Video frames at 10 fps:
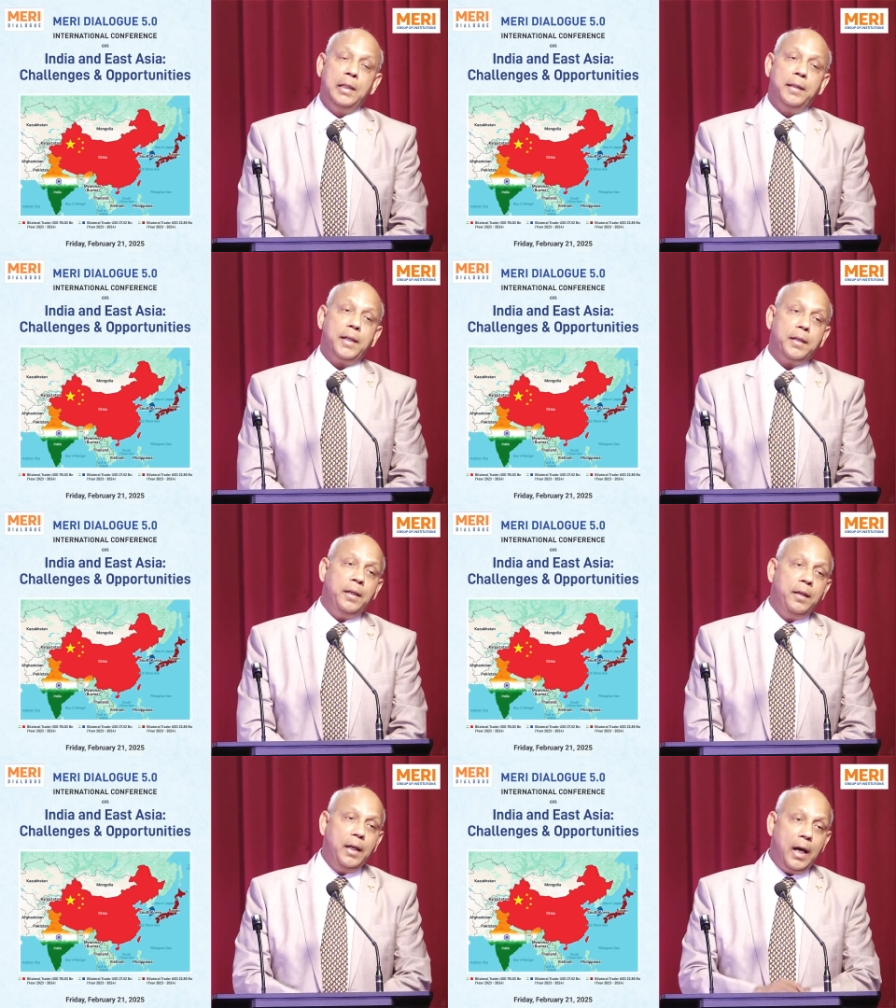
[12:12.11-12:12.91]
that
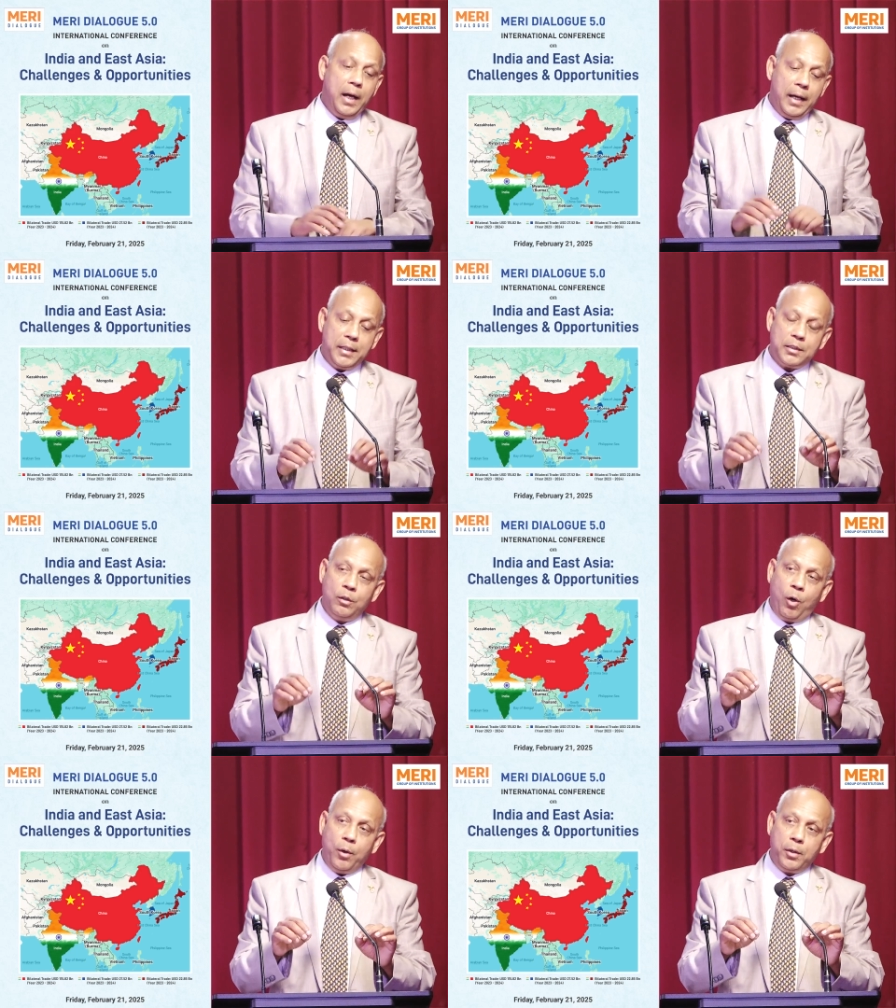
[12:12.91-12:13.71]
India has
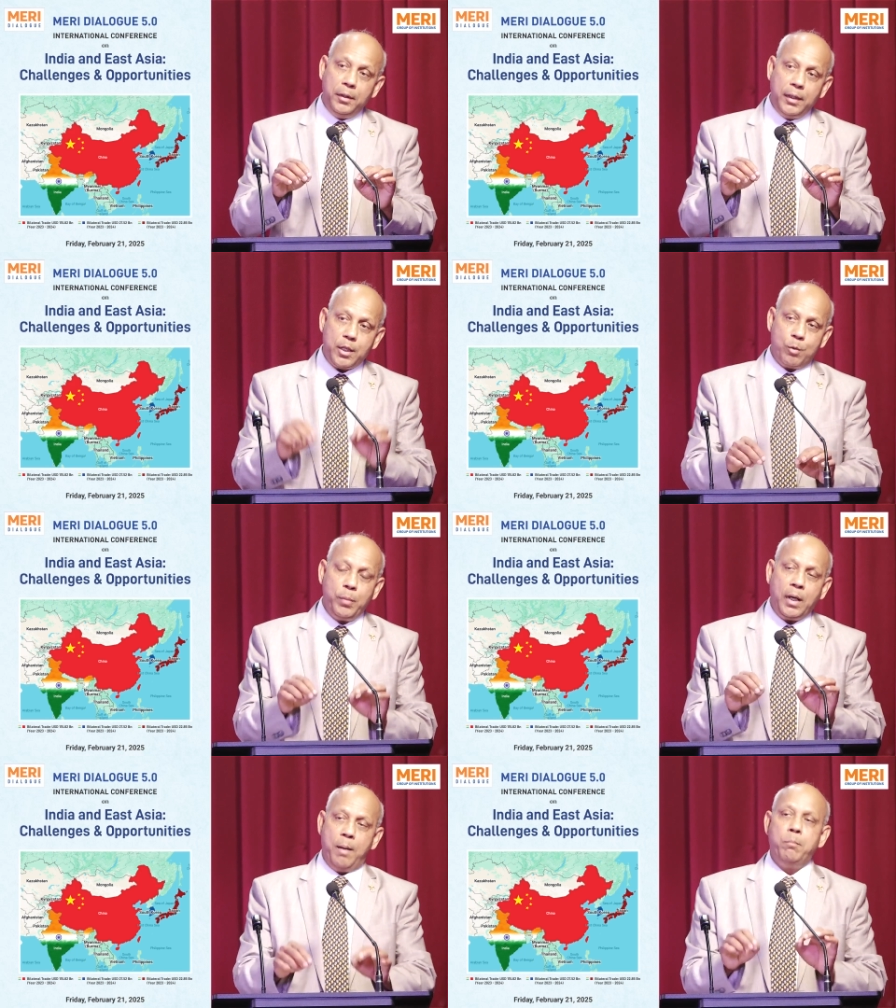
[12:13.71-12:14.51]
not yet
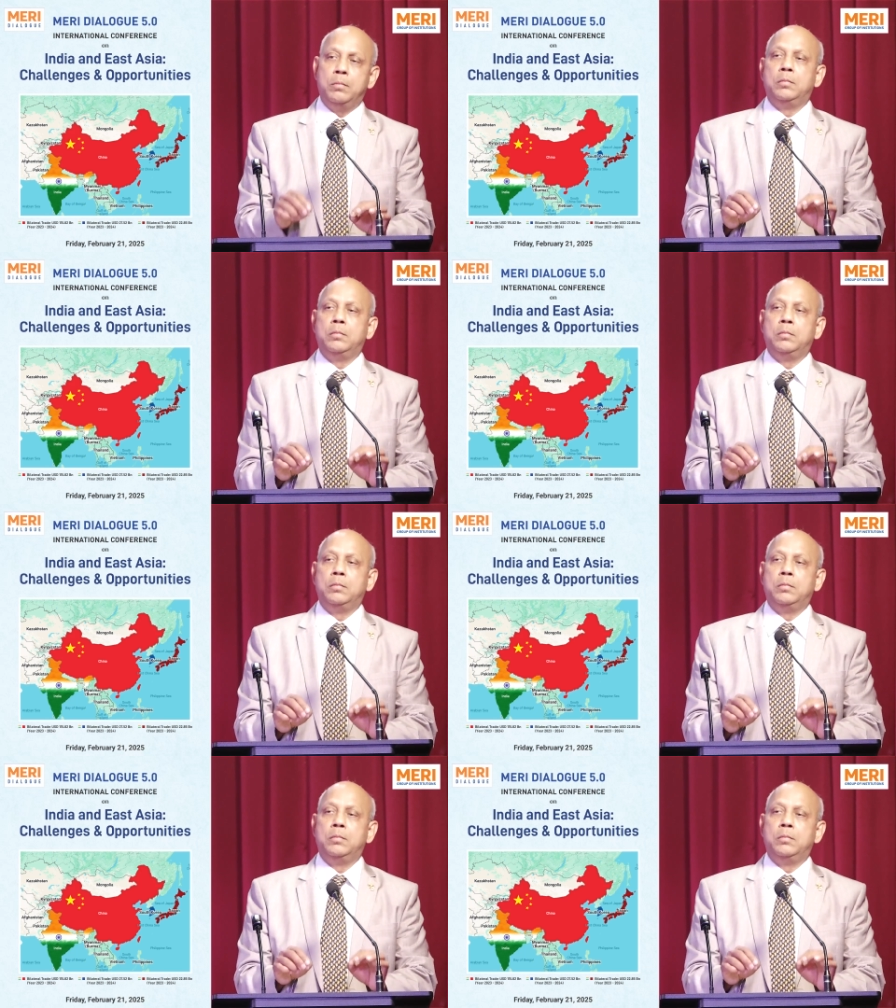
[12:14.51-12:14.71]
become